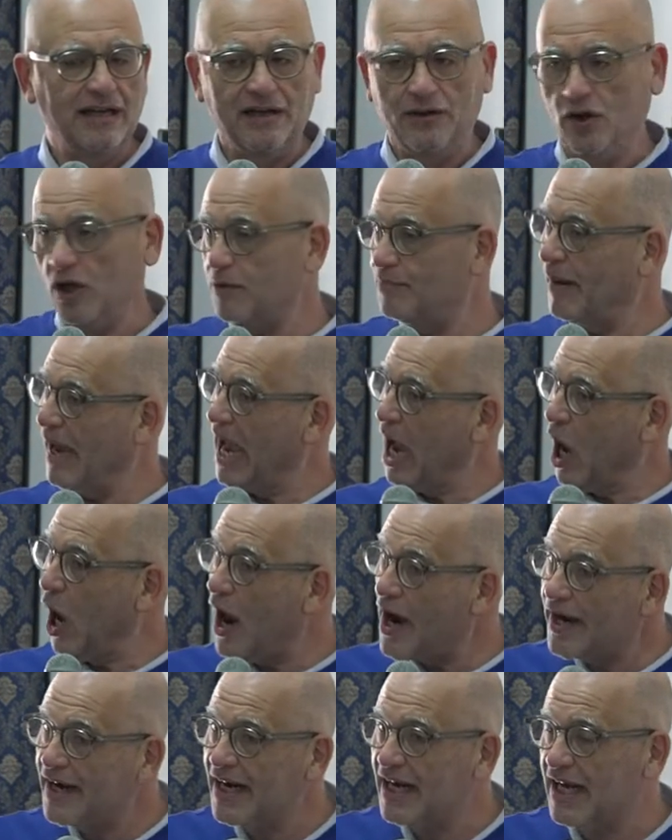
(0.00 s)
Not by
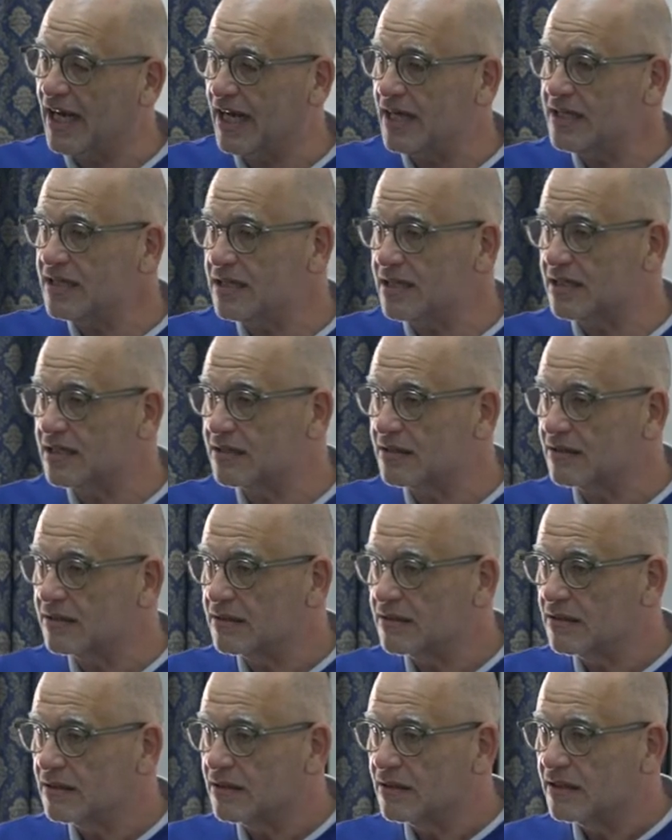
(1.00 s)
arrogance,
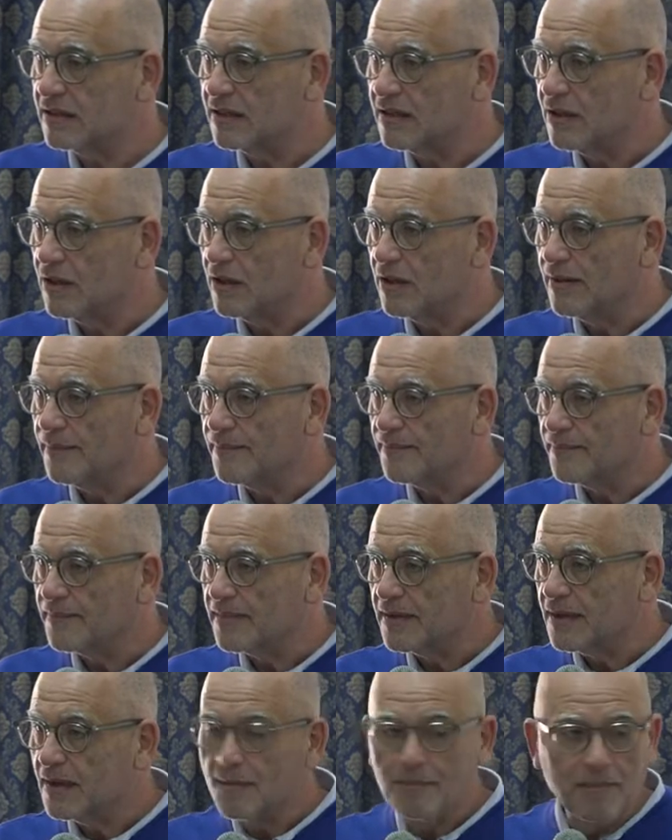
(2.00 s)

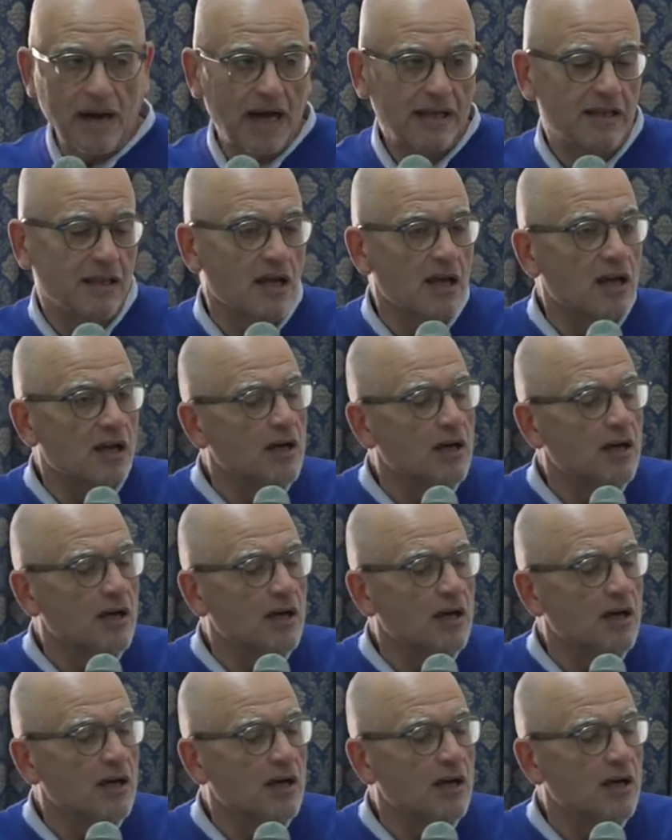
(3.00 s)
but